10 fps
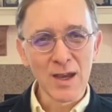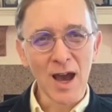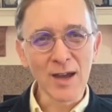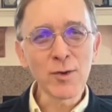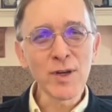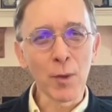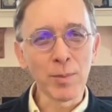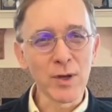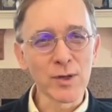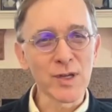I couldn't help but
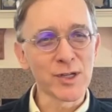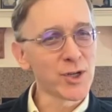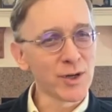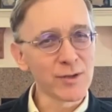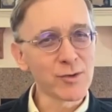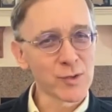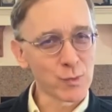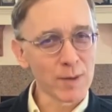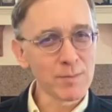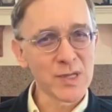notice on Shared Interest
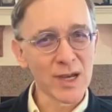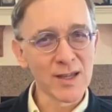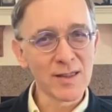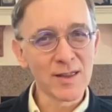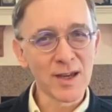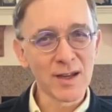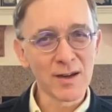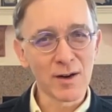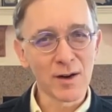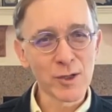website that
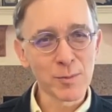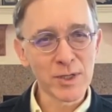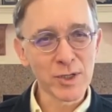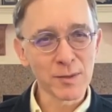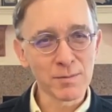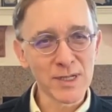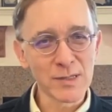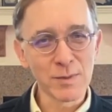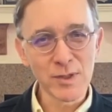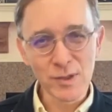Archbishop
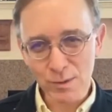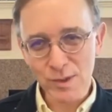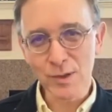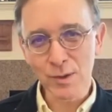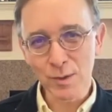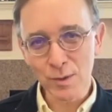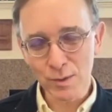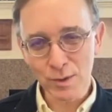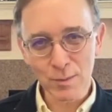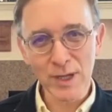Desmond Tutu, who
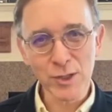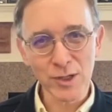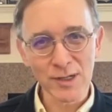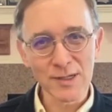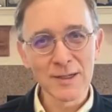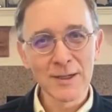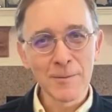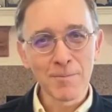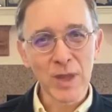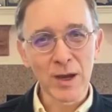you mentioned,
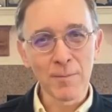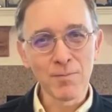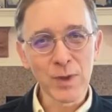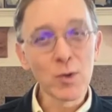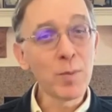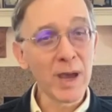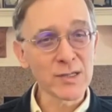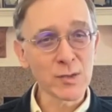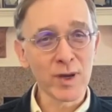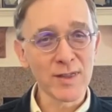who passed
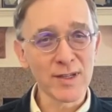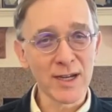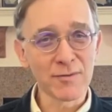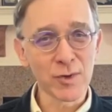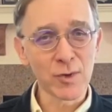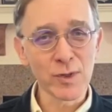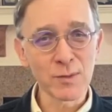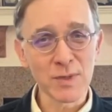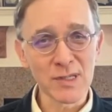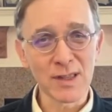away the day after
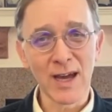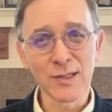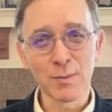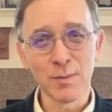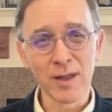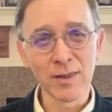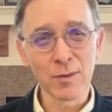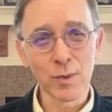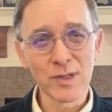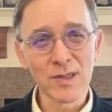Christmas last month,
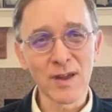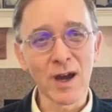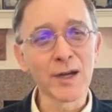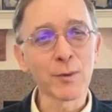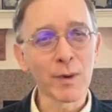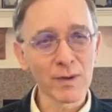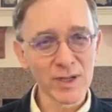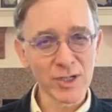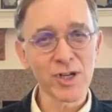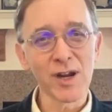was the honorary
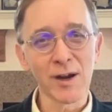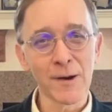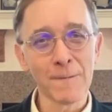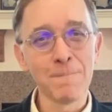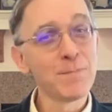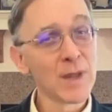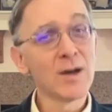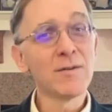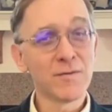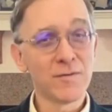chair
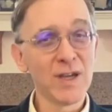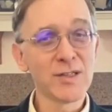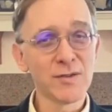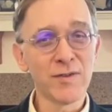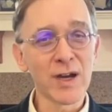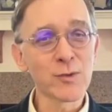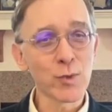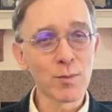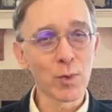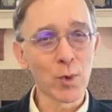of its advisory
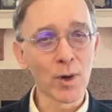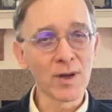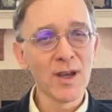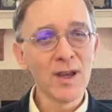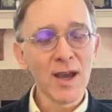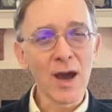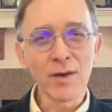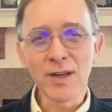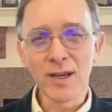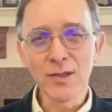board. How
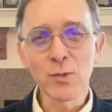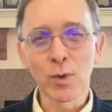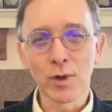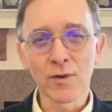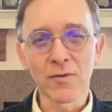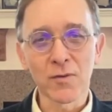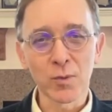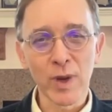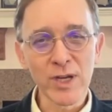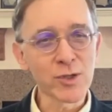did his work for
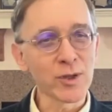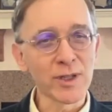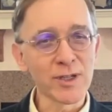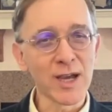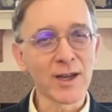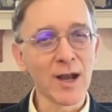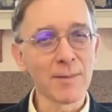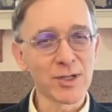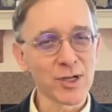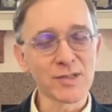racial and
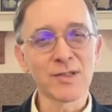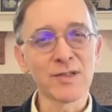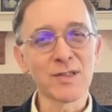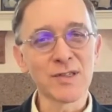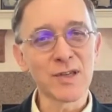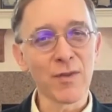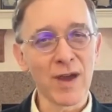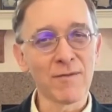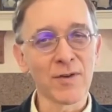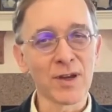economic justice in South
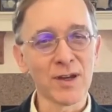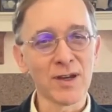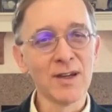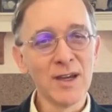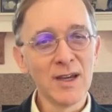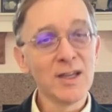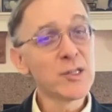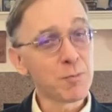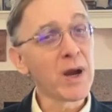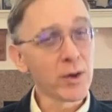Africa
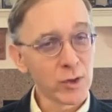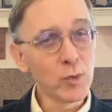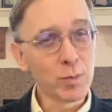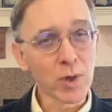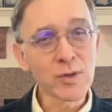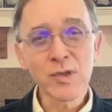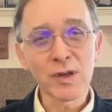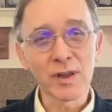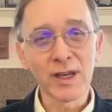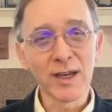inspire you
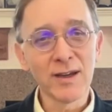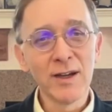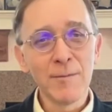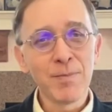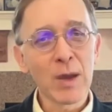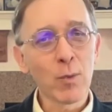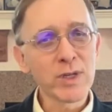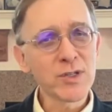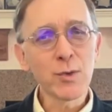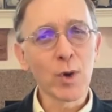personally? And what
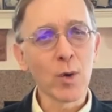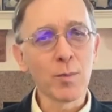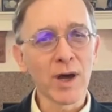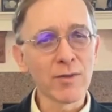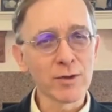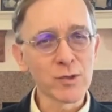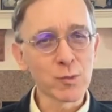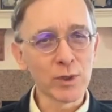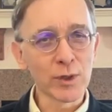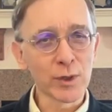do you hope others
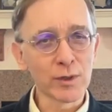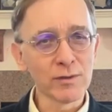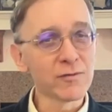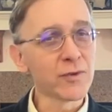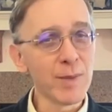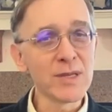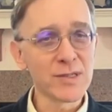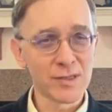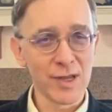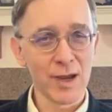will learn from his
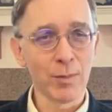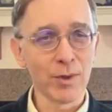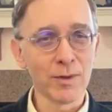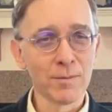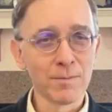example?